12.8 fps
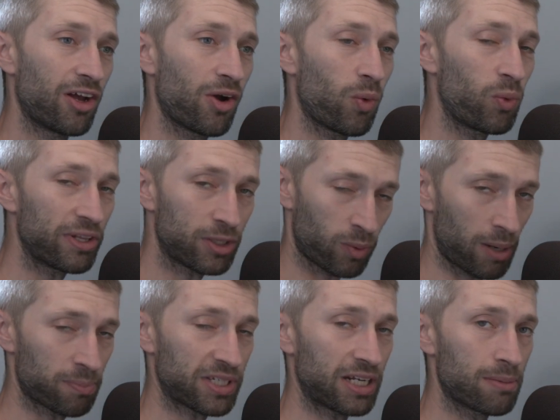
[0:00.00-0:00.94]
with the
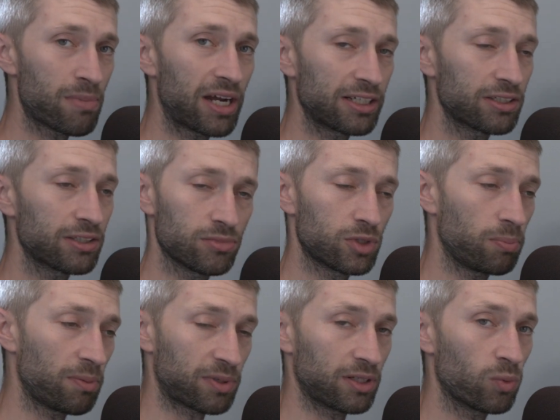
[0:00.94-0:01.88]
website in mind. So
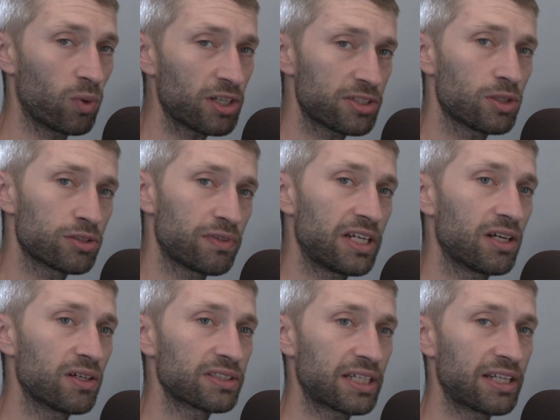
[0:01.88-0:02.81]
people can watch those
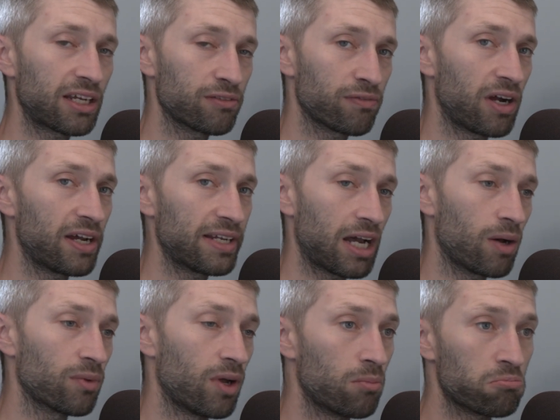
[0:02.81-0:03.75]
videos and they can find
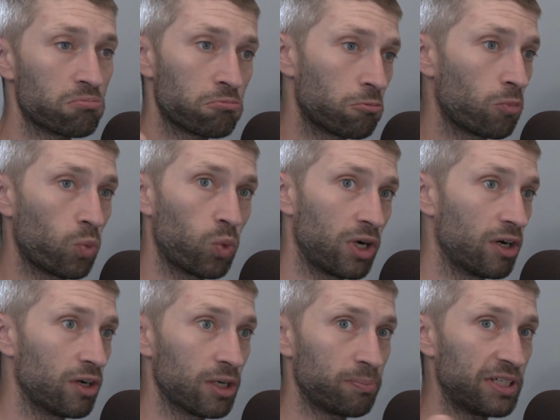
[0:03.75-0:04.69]
out
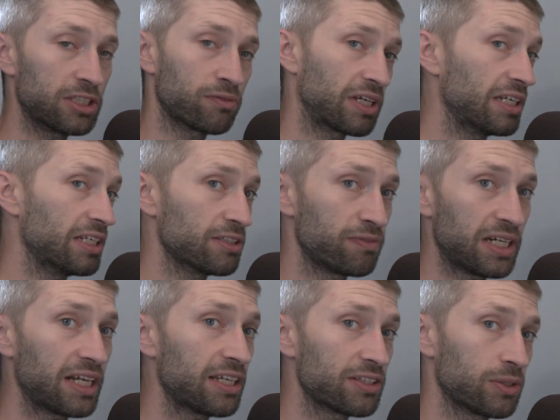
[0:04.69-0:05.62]
where the piece of kit is
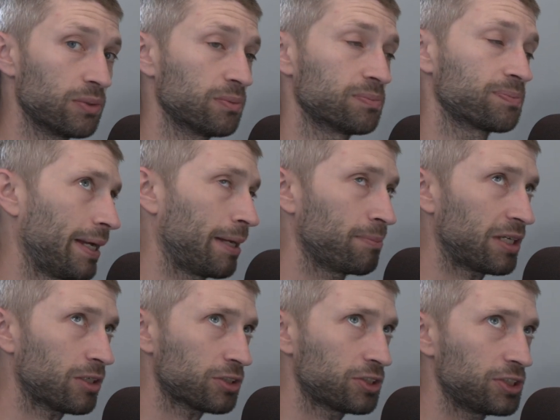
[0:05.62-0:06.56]
fitting into. And
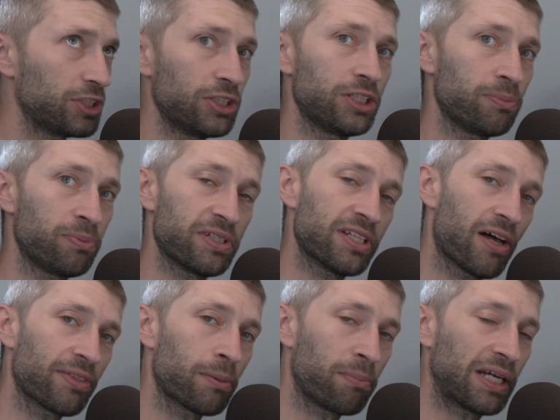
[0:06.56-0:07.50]
because YouTube is
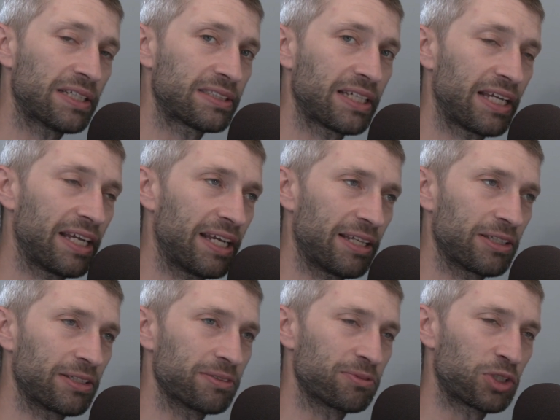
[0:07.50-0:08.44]
not the best
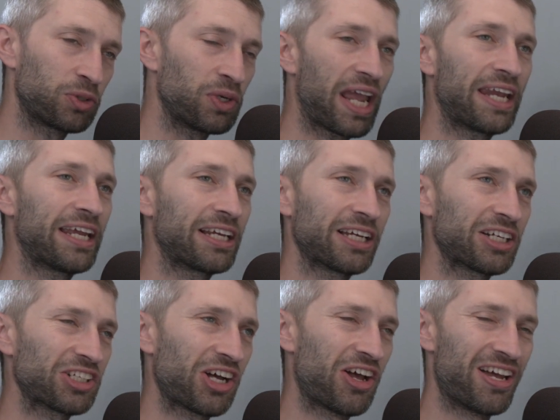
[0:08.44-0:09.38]
in creating
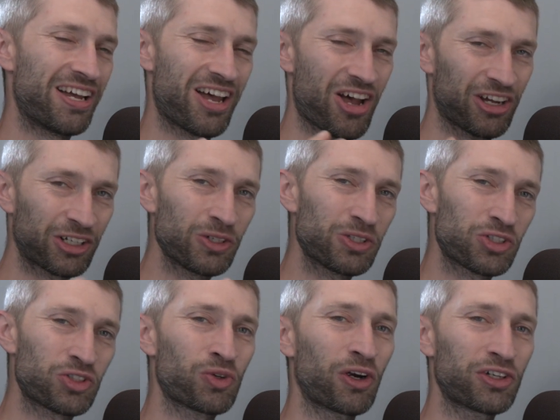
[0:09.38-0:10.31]
a good
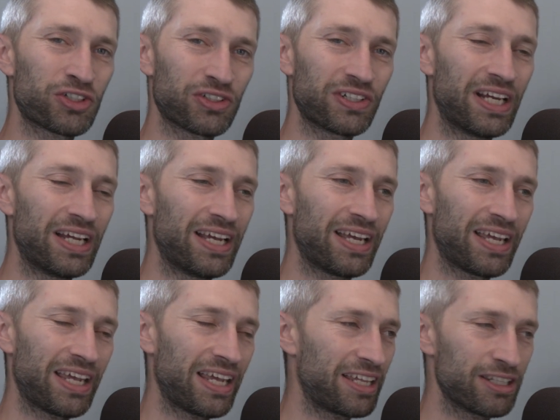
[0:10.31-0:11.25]
structure
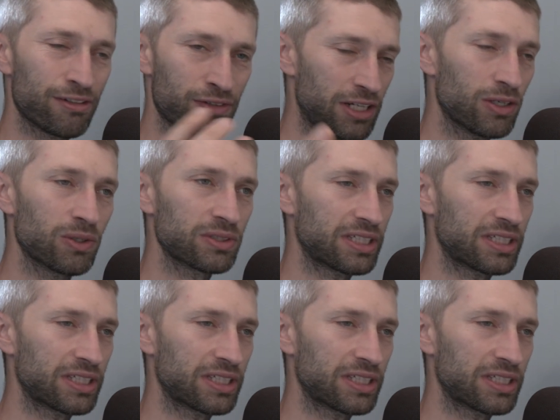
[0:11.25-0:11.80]
in the videos,